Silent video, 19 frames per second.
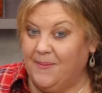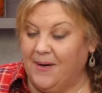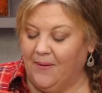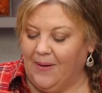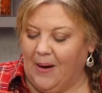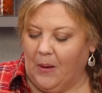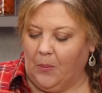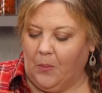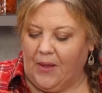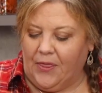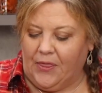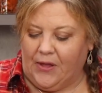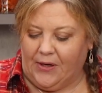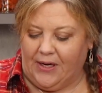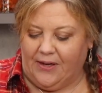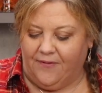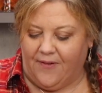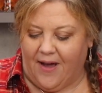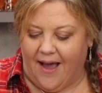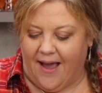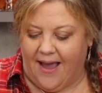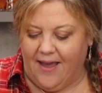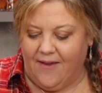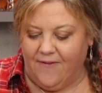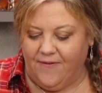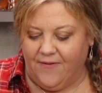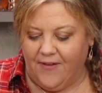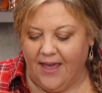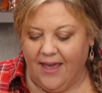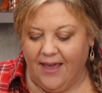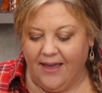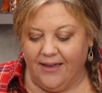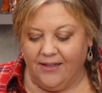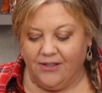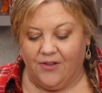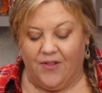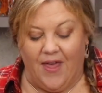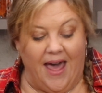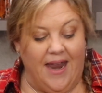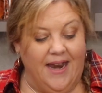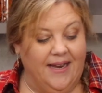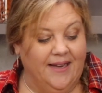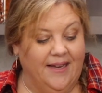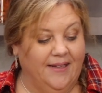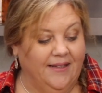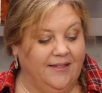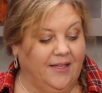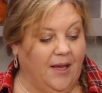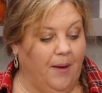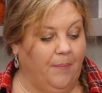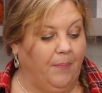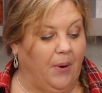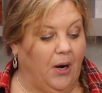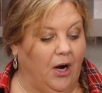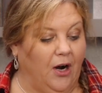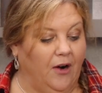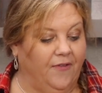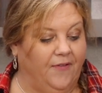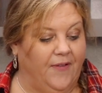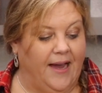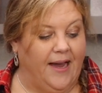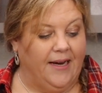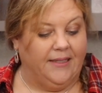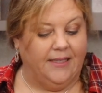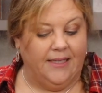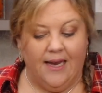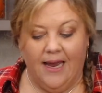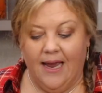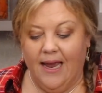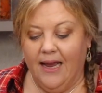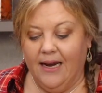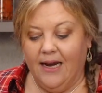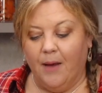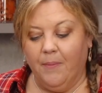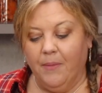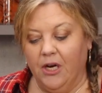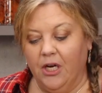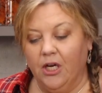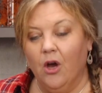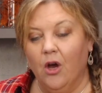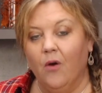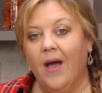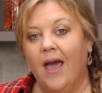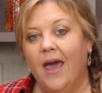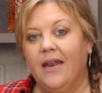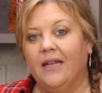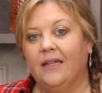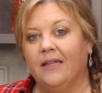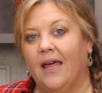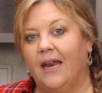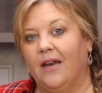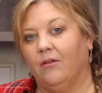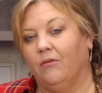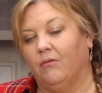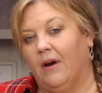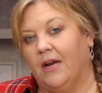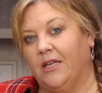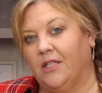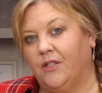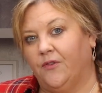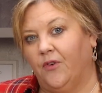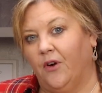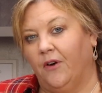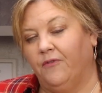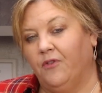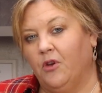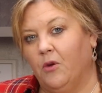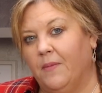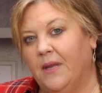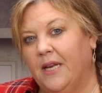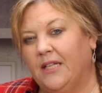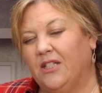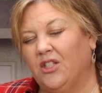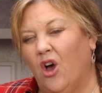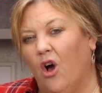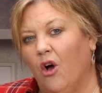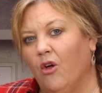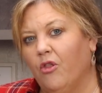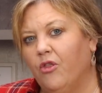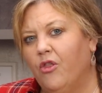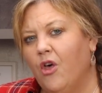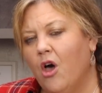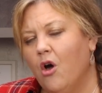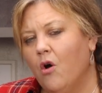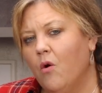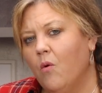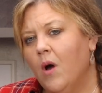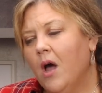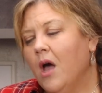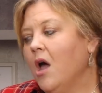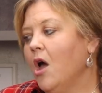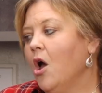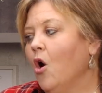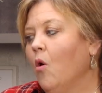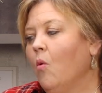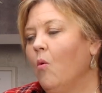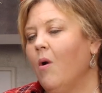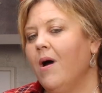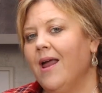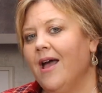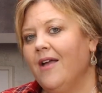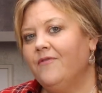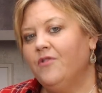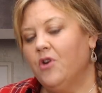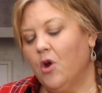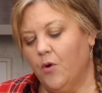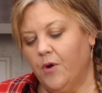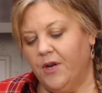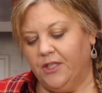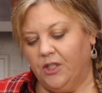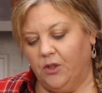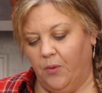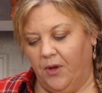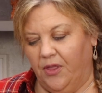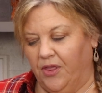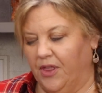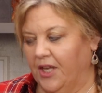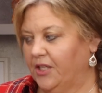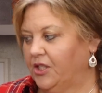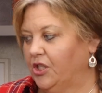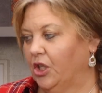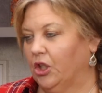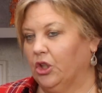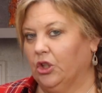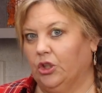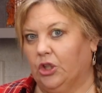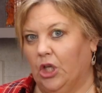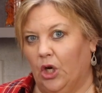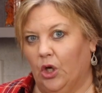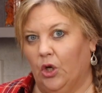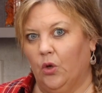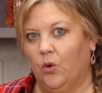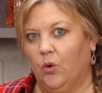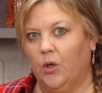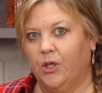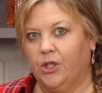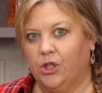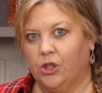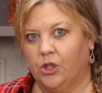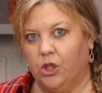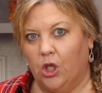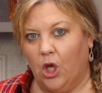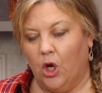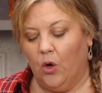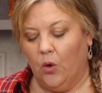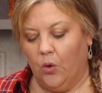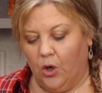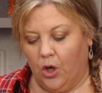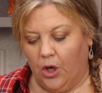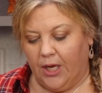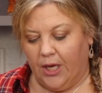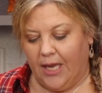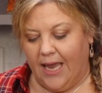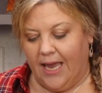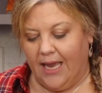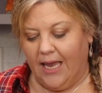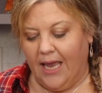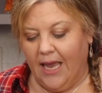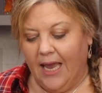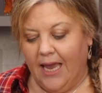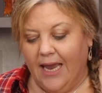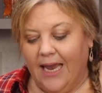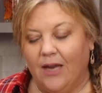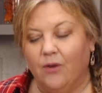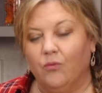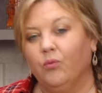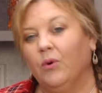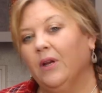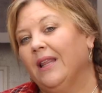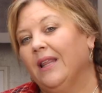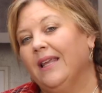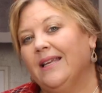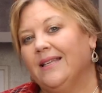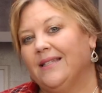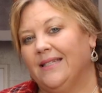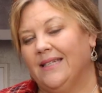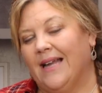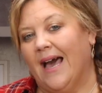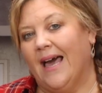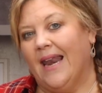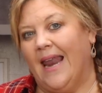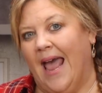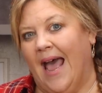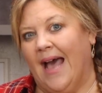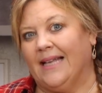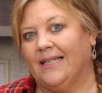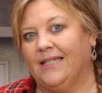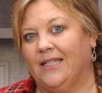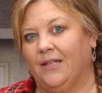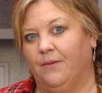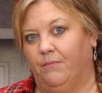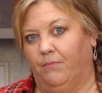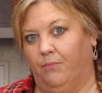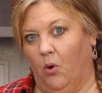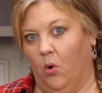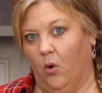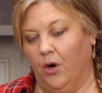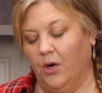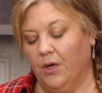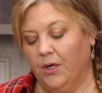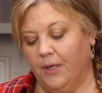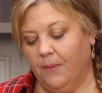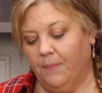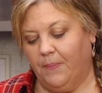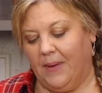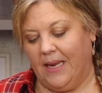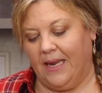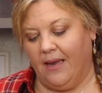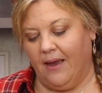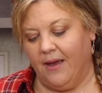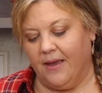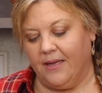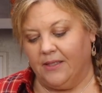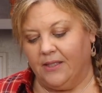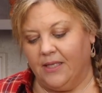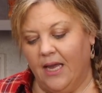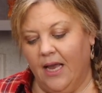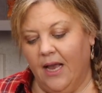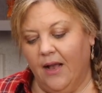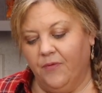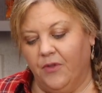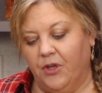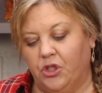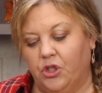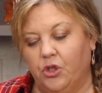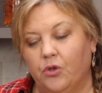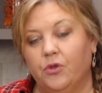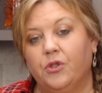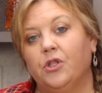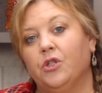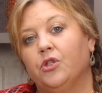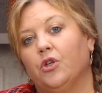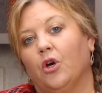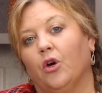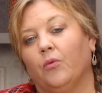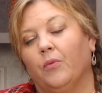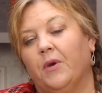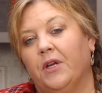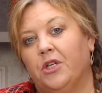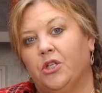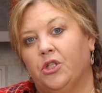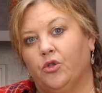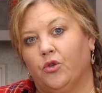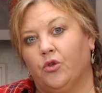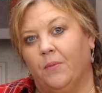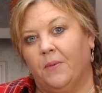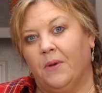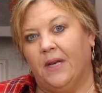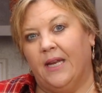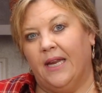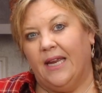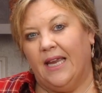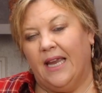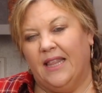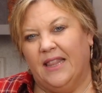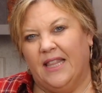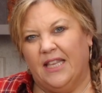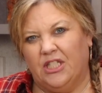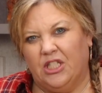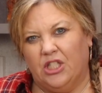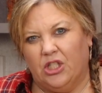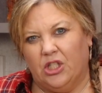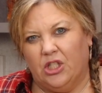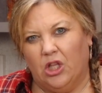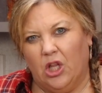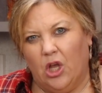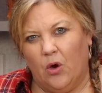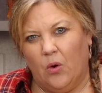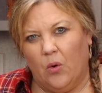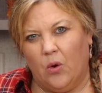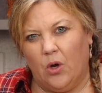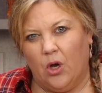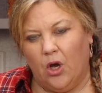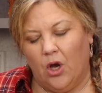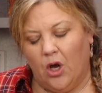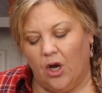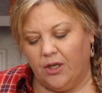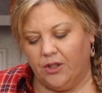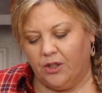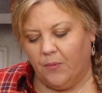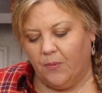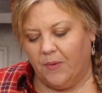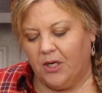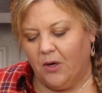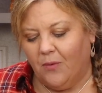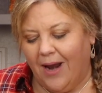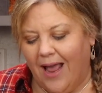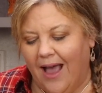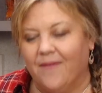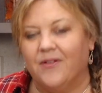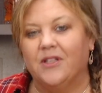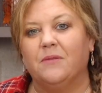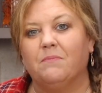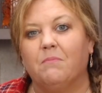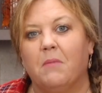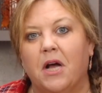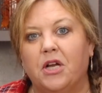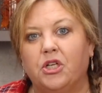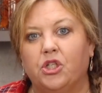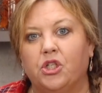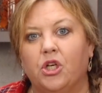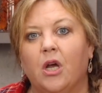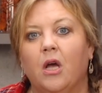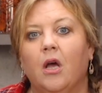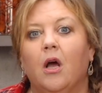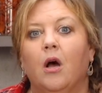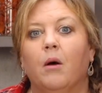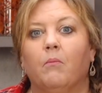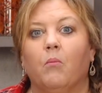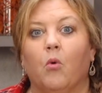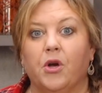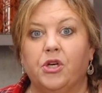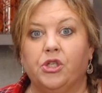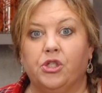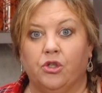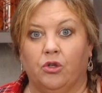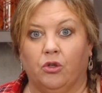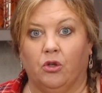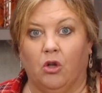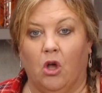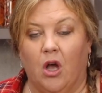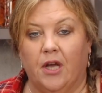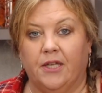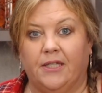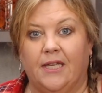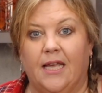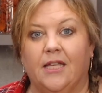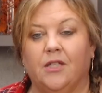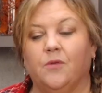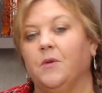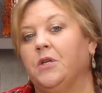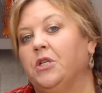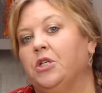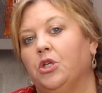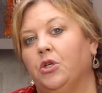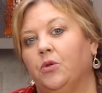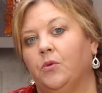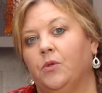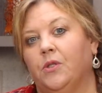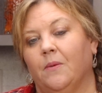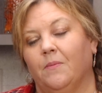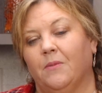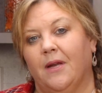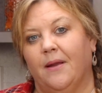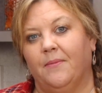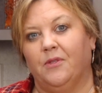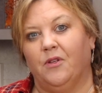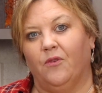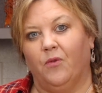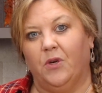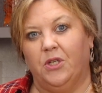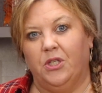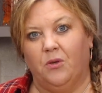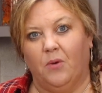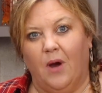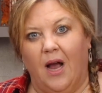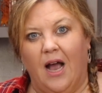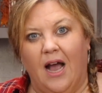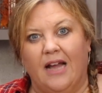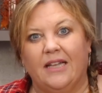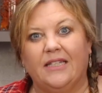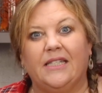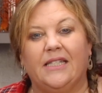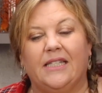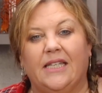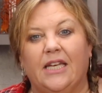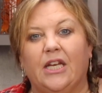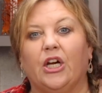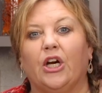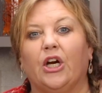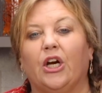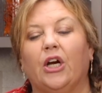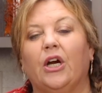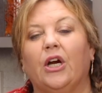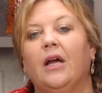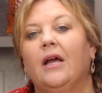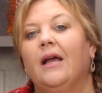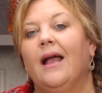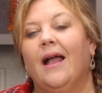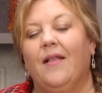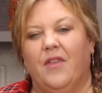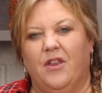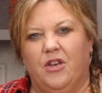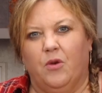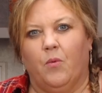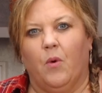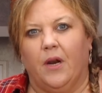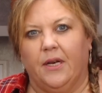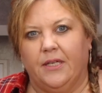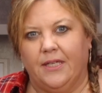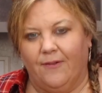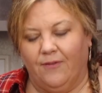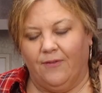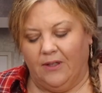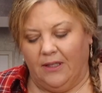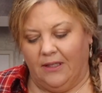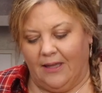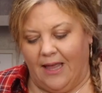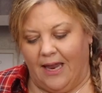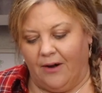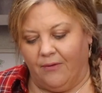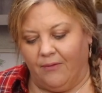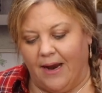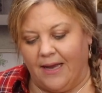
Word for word: to be around one thirty-five. So that is perfect. Now I'm gonna go ahead and let it rest for a few minutes. Although what I've noticed with this low, slow cooking, it really is not as important because the juices are redistributing in this slow cook. So we don't have as much moisture loss as we do sometimes if we do a hot sear, and then you want to definitely let it